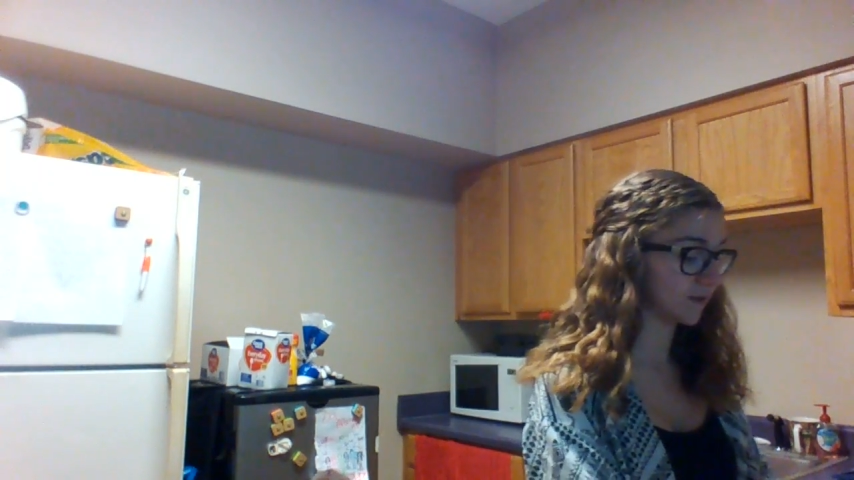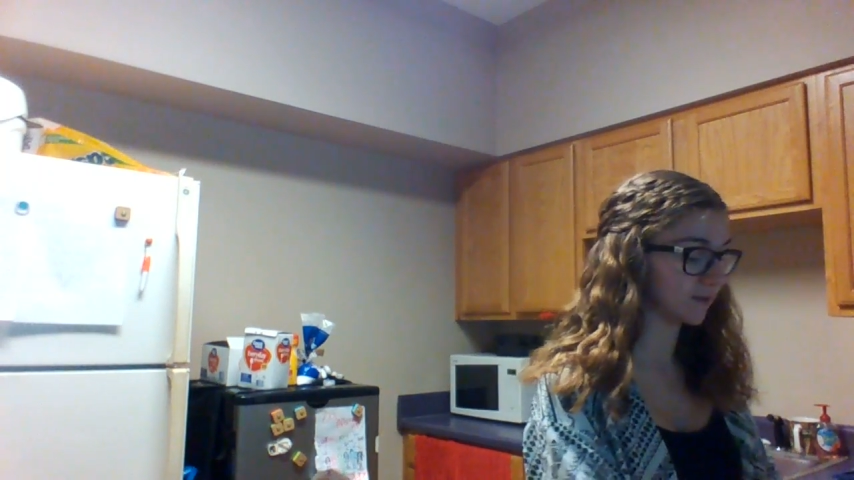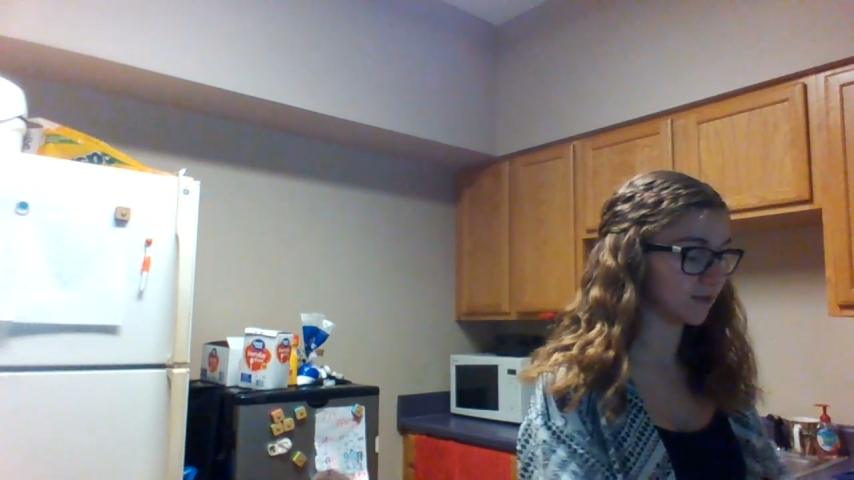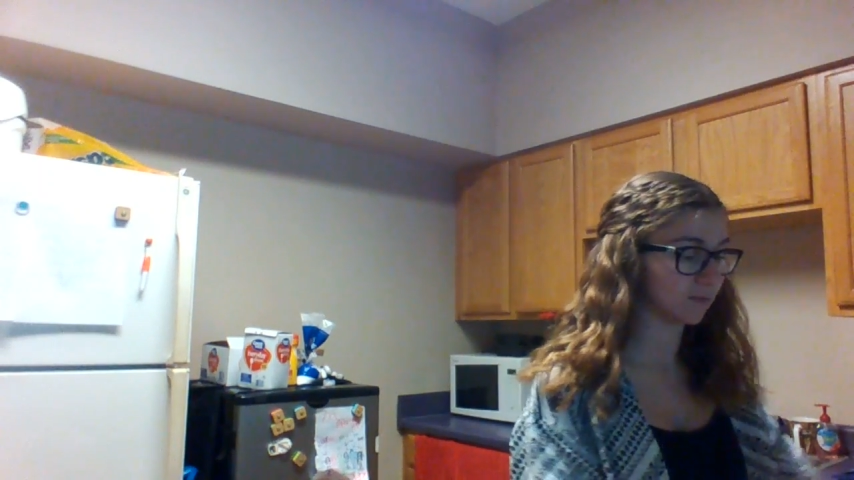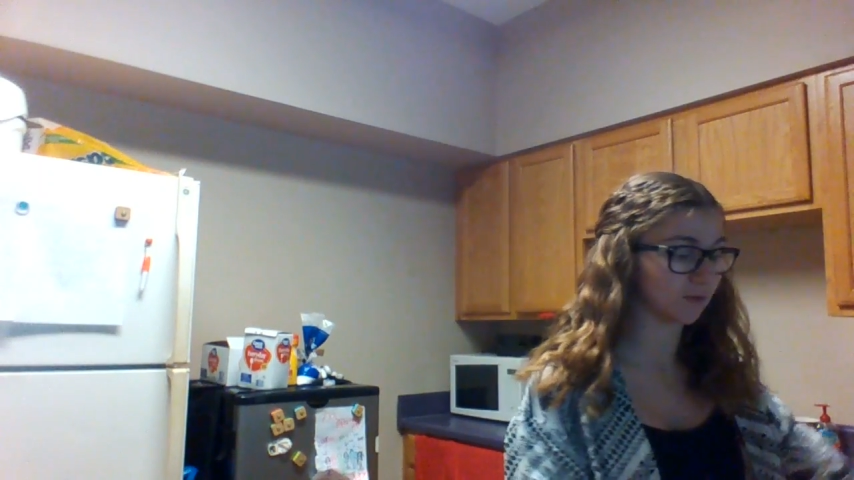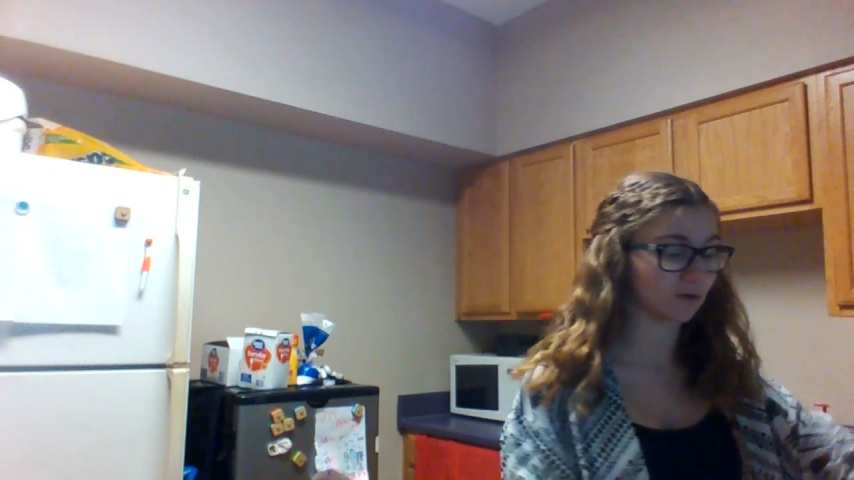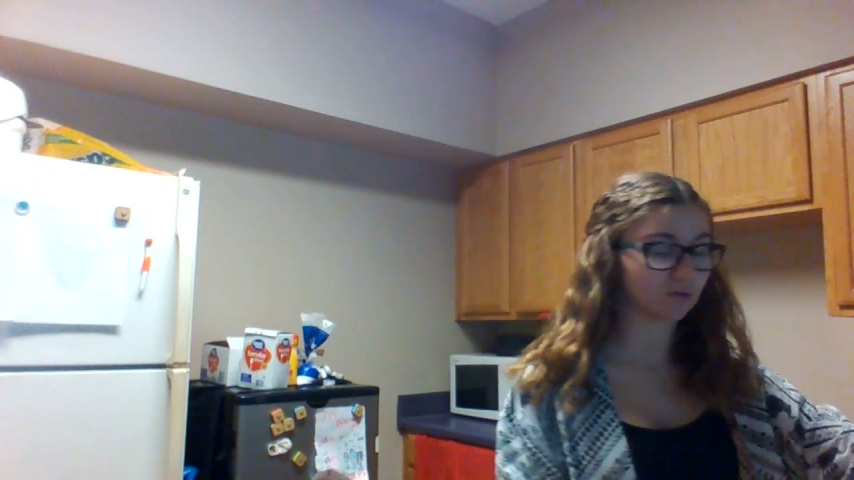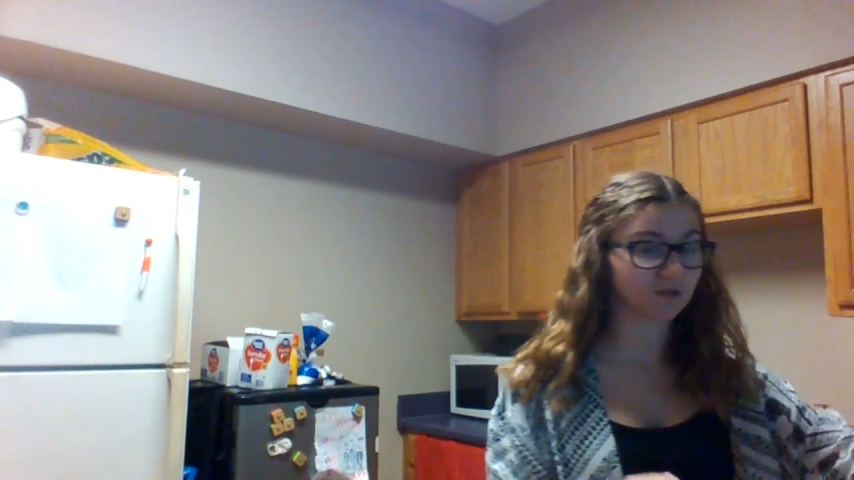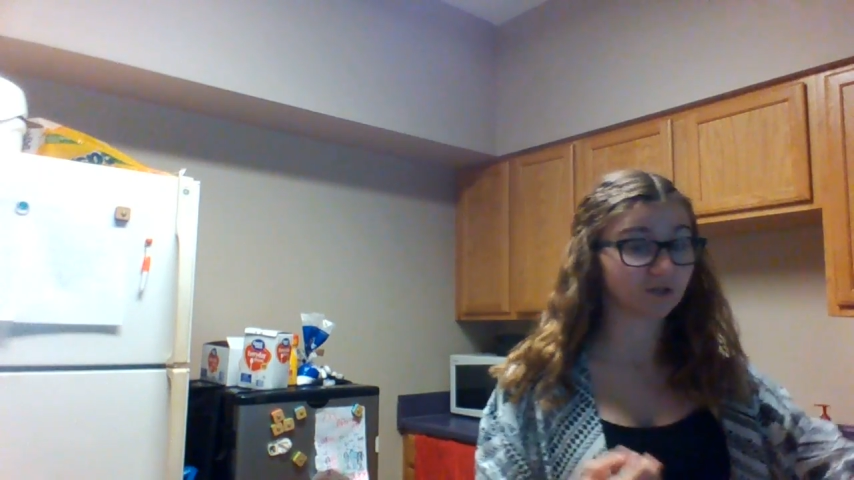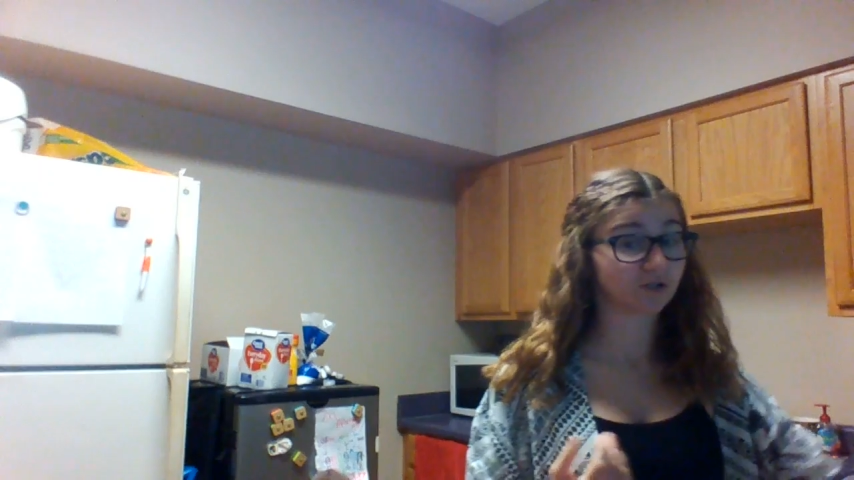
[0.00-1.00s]
the cinnamon
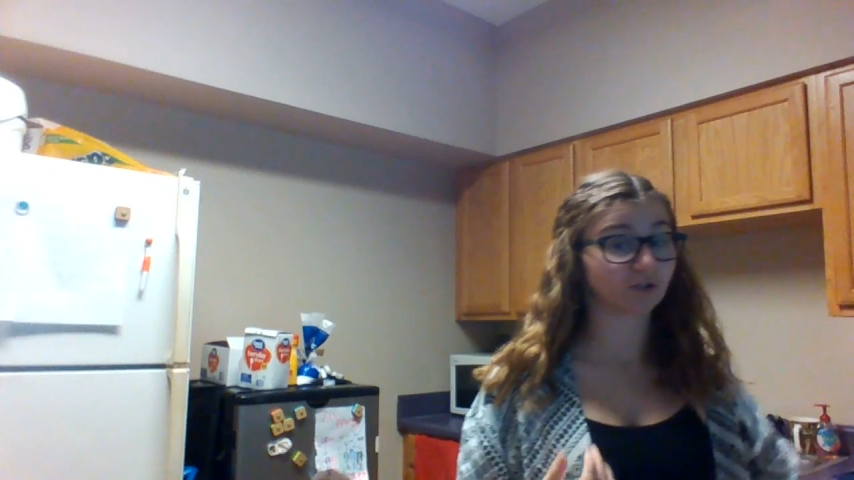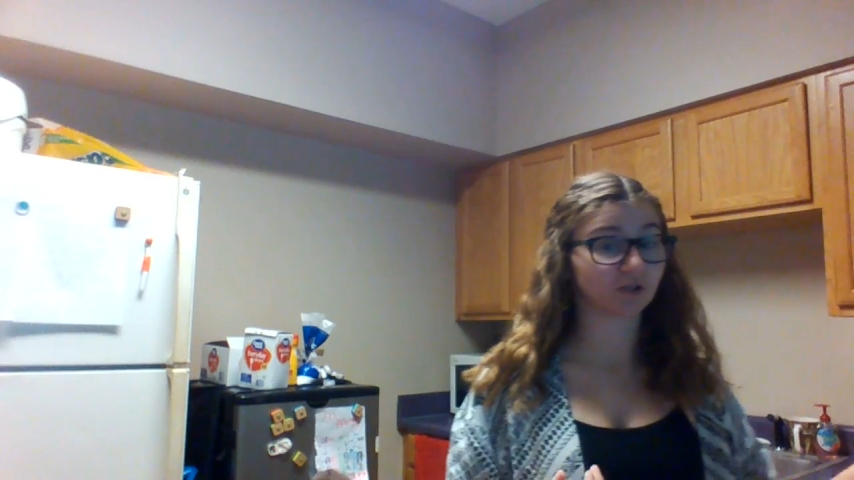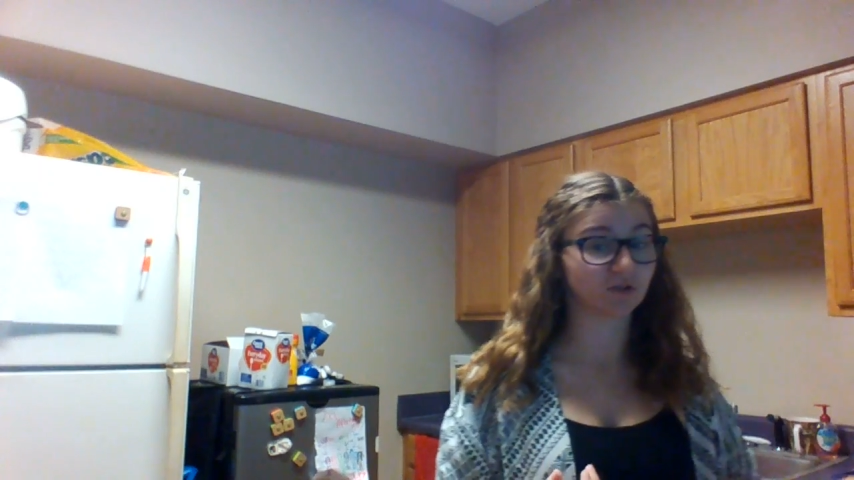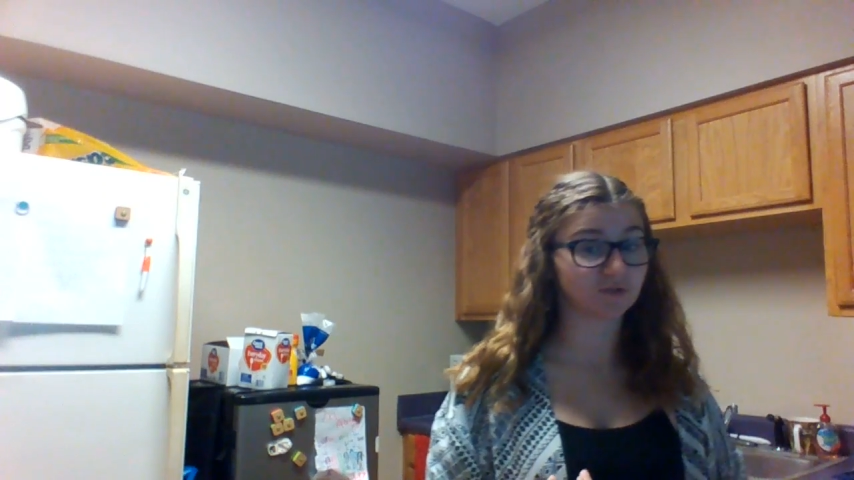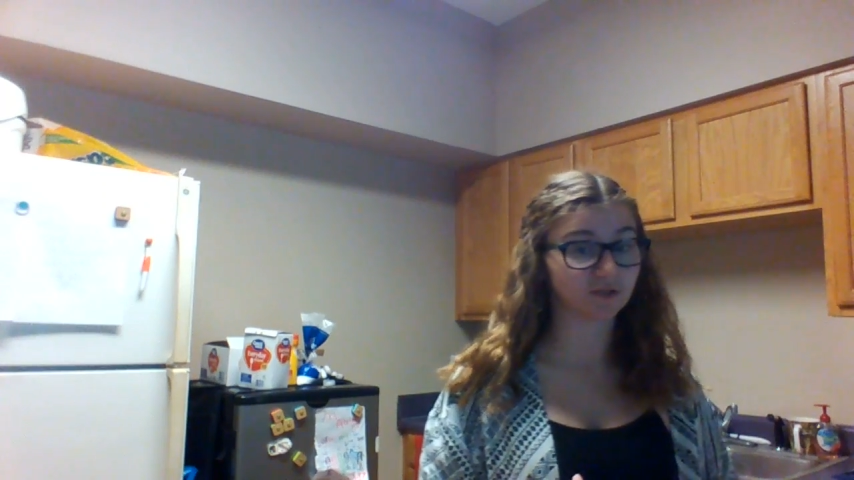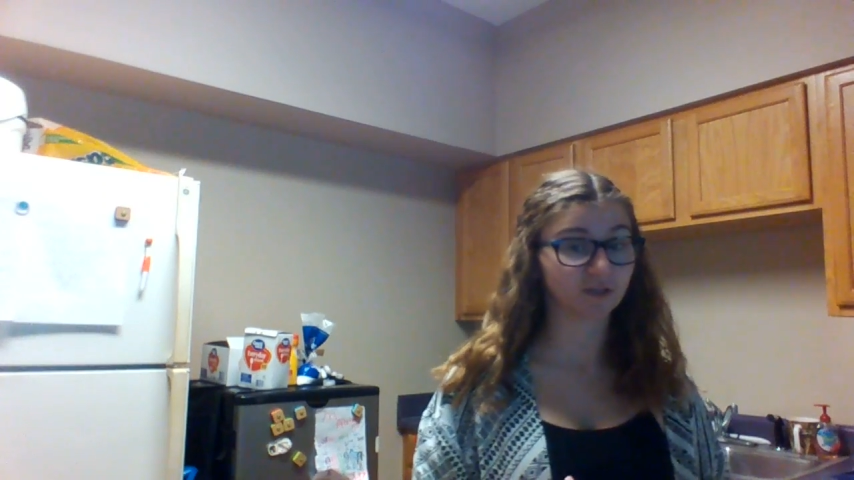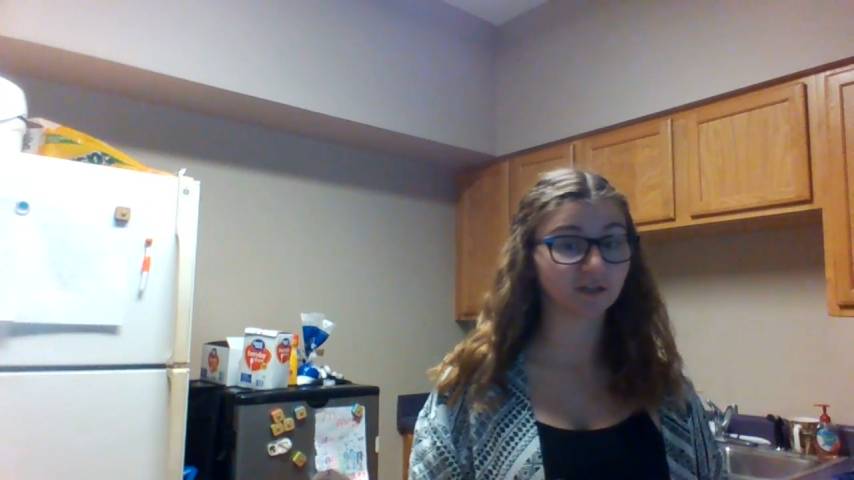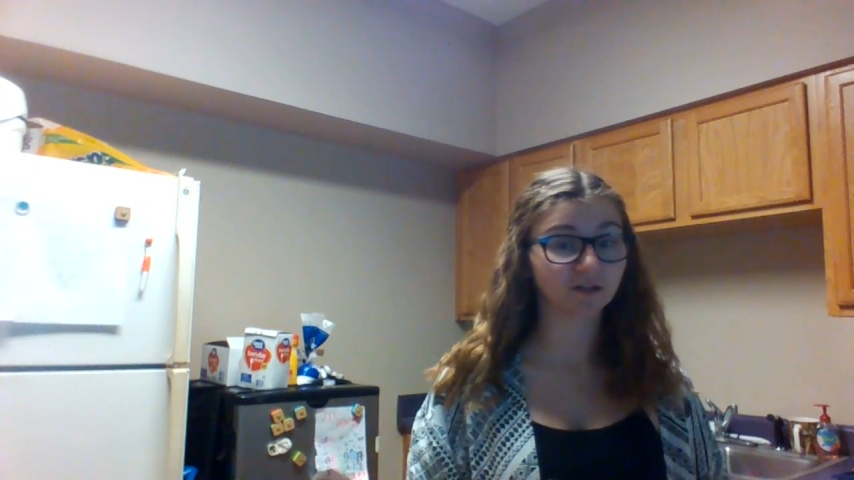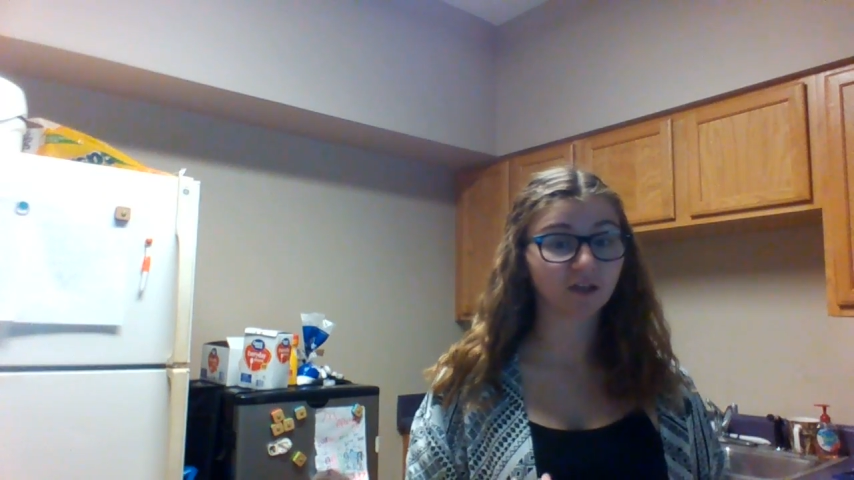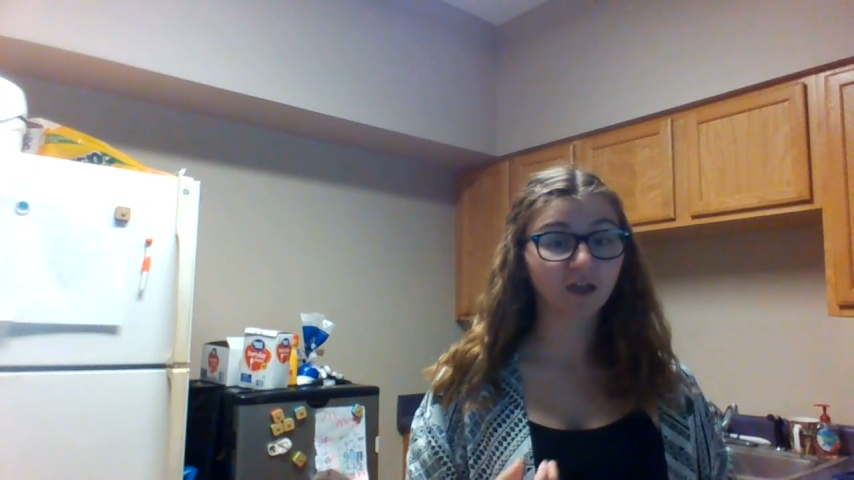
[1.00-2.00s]
rolls and you're gonna close the lid.